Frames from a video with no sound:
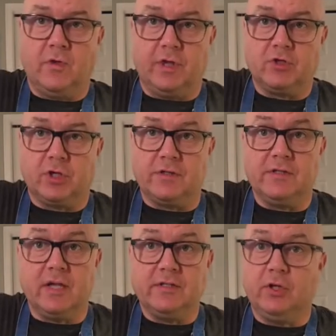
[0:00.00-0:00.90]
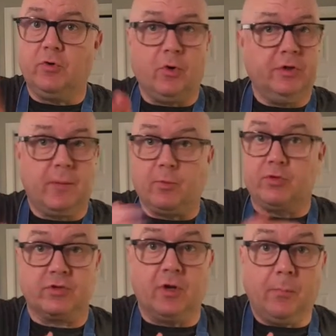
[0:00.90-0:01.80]
that chicken's nicely grilled up. We're just
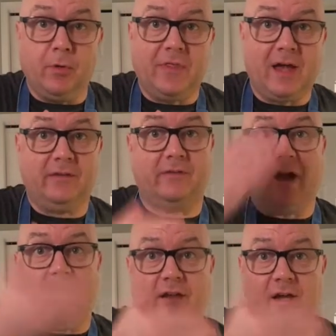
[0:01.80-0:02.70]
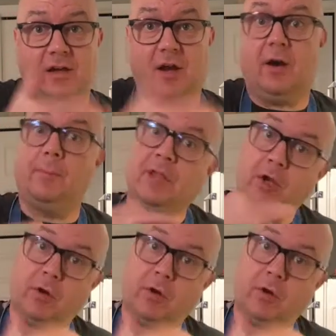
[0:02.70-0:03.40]
going to put that aside, cut it up later,